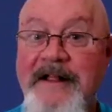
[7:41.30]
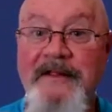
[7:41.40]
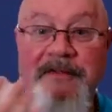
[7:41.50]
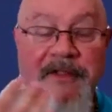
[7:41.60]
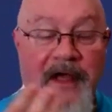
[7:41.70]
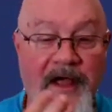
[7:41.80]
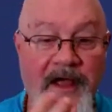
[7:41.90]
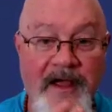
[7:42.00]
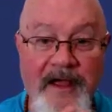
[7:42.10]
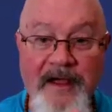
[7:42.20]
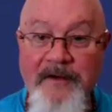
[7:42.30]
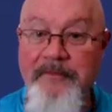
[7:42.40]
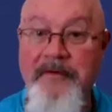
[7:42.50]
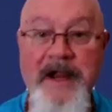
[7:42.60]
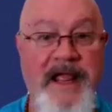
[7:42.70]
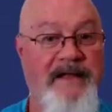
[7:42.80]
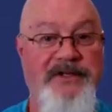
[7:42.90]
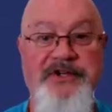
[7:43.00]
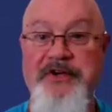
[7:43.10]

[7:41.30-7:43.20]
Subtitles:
The ranch,